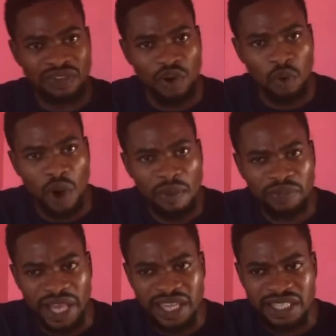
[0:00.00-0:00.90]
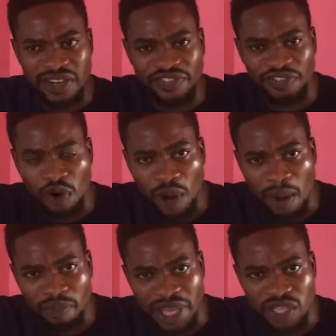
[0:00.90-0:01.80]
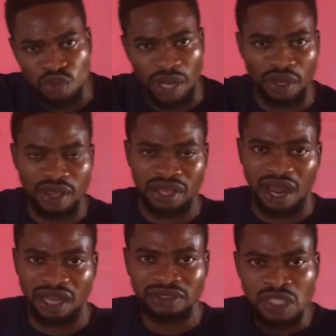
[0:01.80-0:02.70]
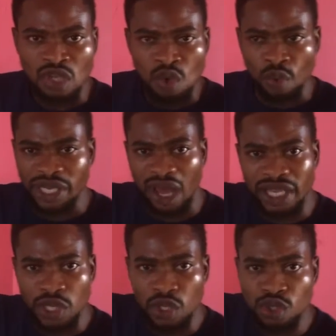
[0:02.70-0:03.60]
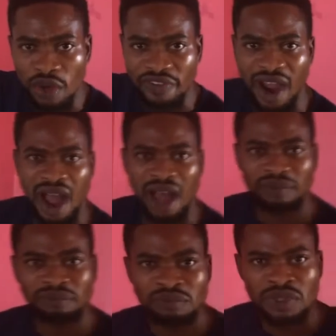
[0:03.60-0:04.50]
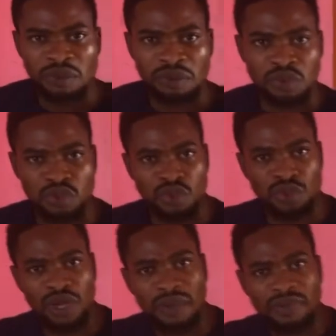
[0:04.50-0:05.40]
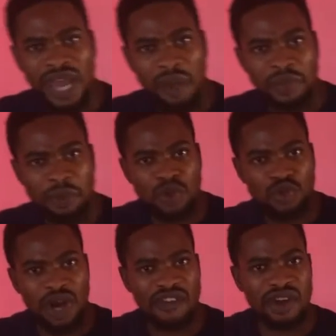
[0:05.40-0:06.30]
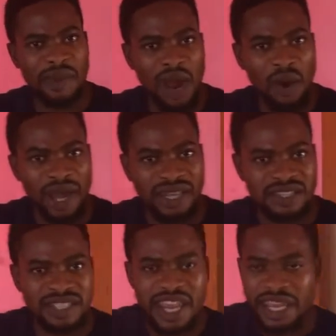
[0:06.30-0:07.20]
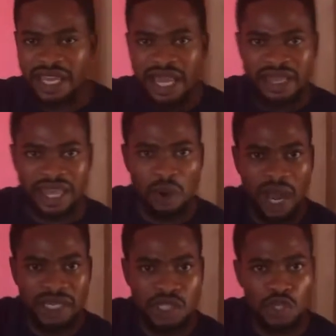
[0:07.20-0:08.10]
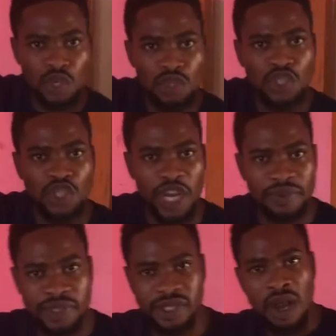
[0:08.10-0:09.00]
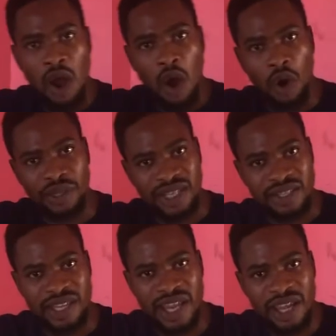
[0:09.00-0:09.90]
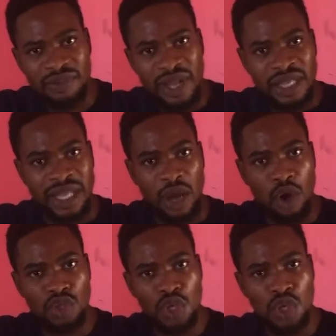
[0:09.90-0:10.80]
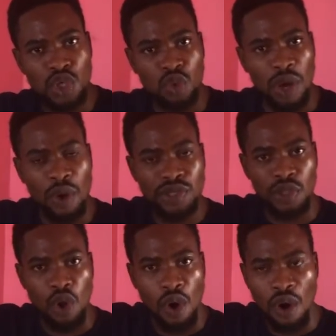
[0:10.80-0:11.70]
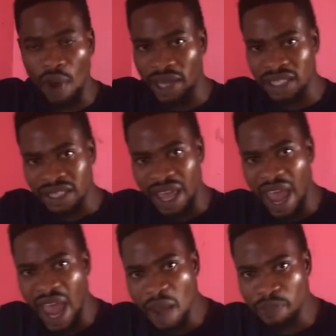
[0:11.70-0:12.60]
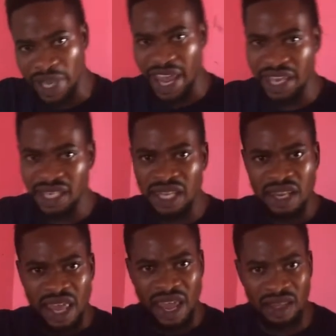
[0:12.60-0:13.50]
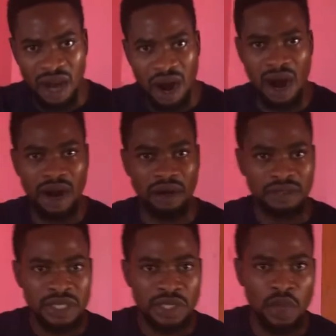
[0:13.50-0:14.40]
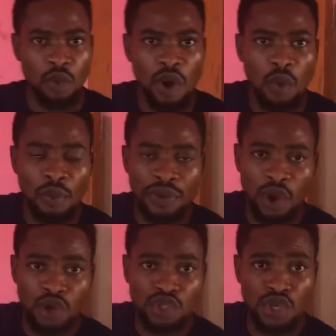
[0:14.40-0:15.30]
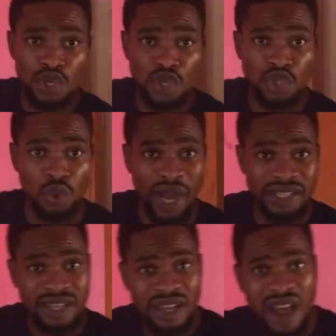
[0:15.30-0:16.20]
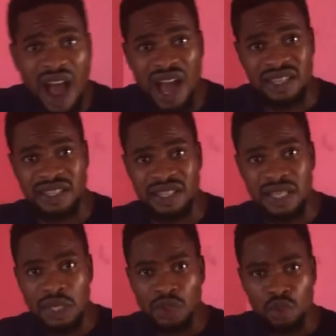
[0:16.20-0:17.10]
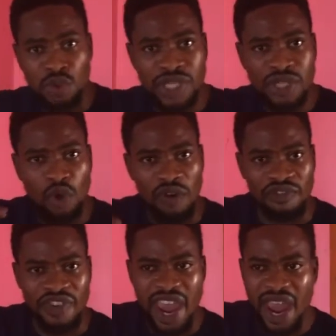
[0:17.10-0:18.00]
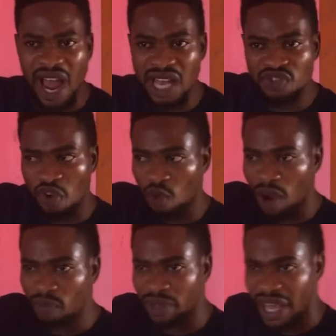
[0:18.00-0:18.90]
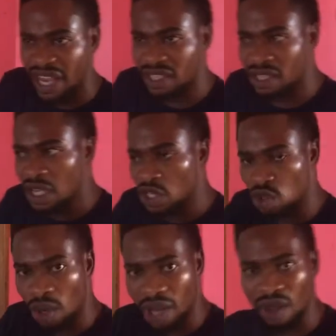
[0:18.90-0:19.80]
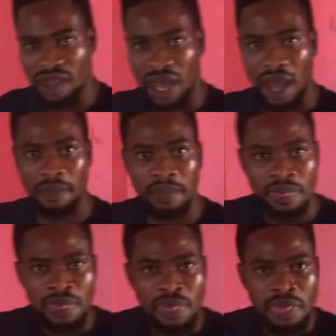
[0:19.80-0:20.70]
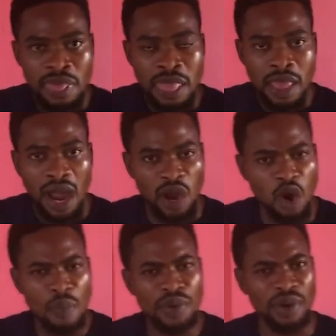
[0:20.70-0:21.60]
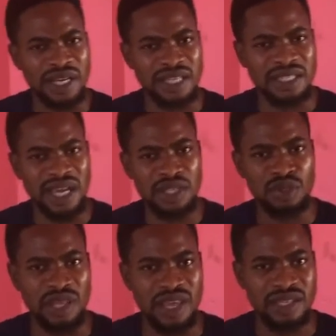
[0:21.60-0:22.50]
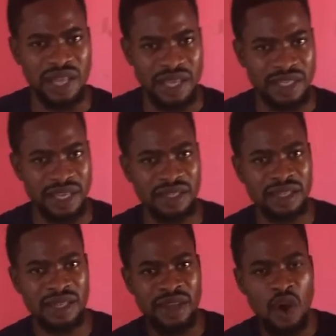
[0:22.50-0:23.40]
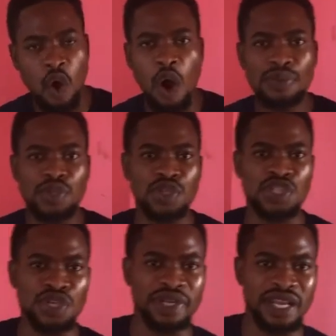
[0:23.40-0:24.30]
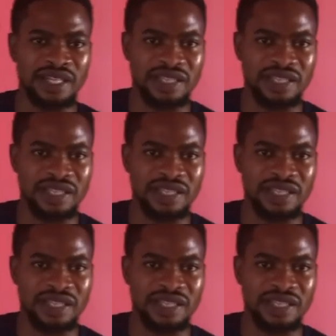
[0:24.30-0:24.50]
From one place to another without the use of car. Sometimes people travel by what? The sea. They want to use ships on the sea. They also use what you call what? The airplane in the air. We also use what? Cars, which convey us from one place to another. I hope you understand today's lesson. Hope to see you next